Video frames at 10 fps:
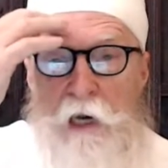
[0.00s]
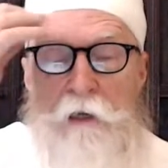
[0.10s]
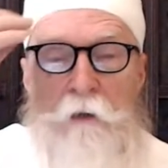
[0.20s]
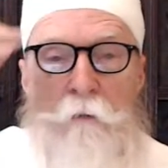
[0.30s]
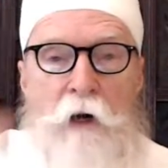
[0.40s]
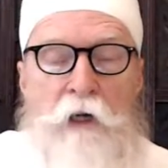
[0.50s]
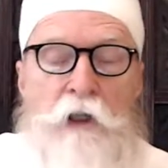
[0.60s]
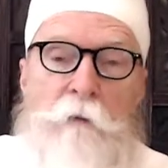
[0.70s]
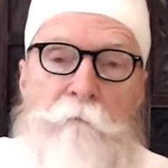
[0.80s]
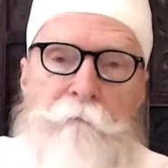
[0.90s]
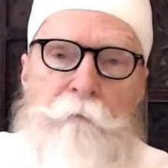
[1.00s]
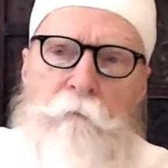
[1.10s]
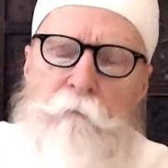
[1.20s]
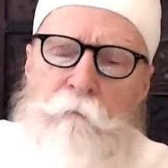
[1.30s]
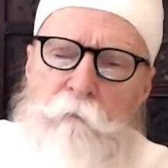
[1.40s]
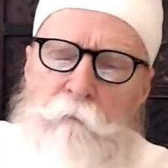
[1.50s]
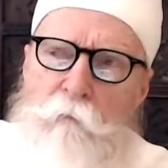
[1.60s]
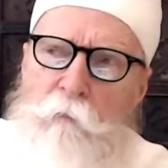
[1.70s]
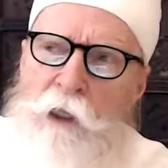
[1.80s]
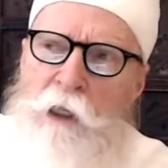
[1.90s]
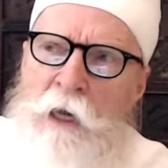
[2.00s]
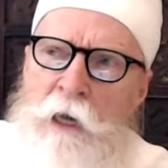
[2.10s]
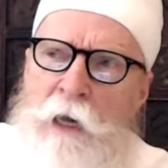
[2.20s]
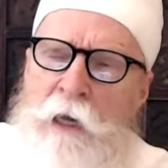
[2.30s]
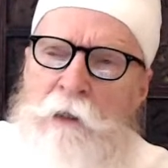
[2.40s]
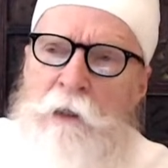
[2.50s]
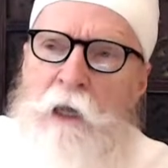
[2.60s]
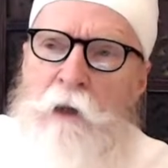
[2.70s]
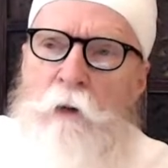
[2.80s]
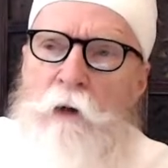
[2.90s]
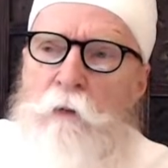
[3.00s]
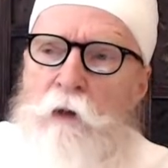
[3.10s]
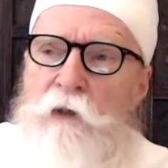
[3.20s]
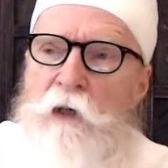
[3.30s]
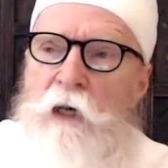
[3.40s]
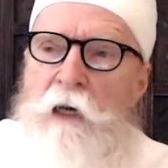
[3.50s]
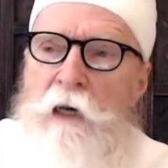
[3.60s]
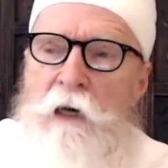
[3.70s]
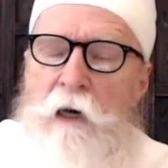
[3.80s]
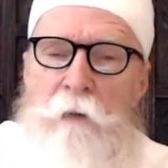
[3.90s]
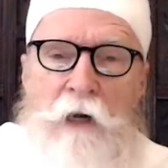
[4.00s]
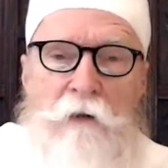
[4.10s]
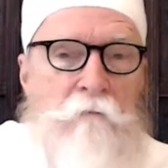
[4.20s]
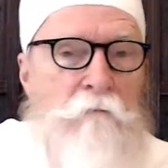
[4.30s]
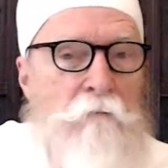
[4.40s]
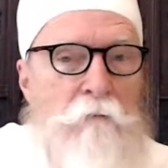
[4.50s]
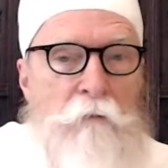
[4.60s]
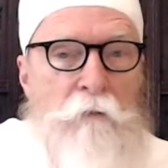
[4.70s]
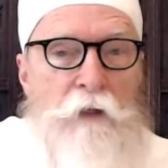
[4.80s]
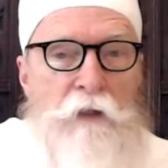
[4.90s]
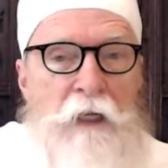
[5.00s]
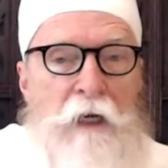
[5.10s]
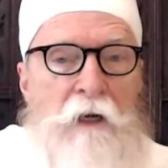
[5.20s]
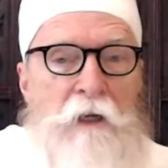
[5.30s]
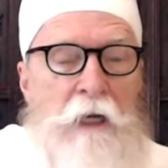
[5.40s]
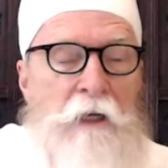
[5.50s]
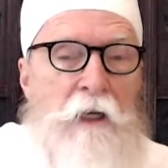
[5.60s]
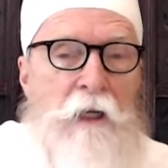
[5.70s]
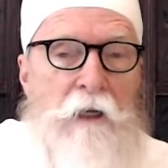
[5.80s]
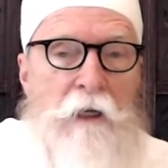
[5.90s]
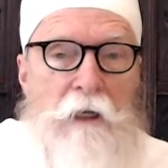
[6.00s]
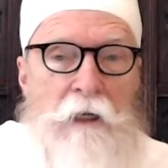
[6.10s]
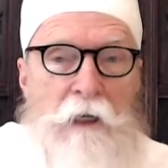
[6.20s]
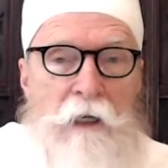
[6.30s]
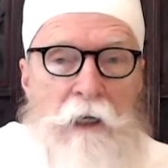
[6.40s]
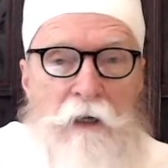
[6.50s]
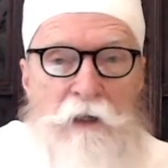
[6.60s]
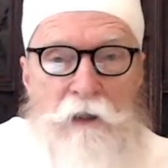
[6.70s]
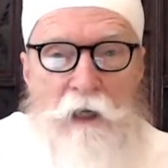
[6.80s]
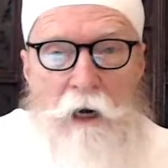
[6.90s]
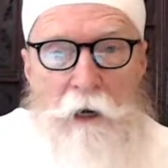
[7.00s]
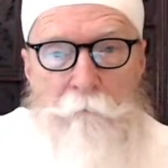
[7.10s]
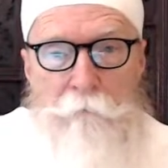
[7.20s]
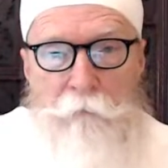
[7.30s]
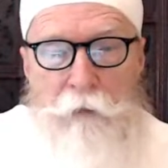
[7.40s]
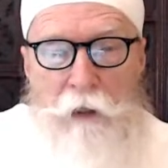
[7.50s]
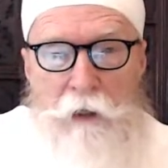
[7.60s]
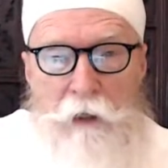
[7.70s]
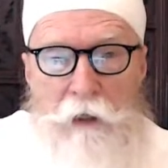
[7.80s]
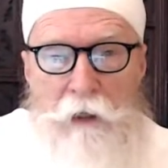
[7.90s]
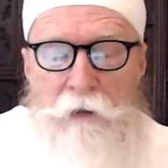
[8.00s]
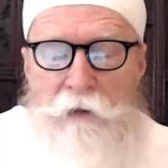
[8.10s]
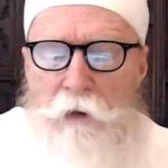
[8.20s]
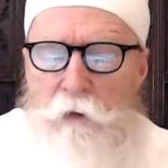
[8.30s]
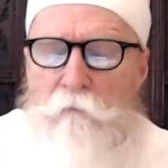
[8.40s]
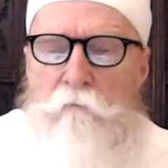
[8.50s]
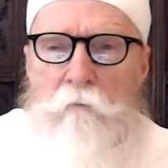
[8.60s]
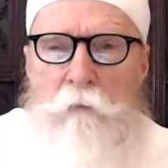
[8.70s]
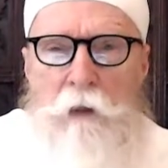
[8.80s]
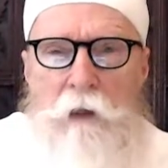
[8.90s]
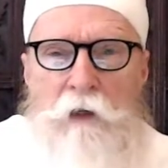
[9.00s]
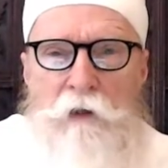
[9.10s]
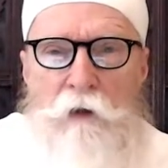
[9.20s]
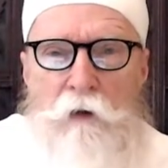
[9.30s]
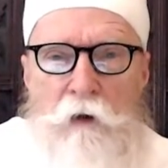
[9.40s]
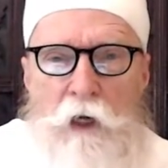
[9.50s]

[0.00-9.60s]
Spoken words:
depression, and another one was about Sikh identity in this time. So these are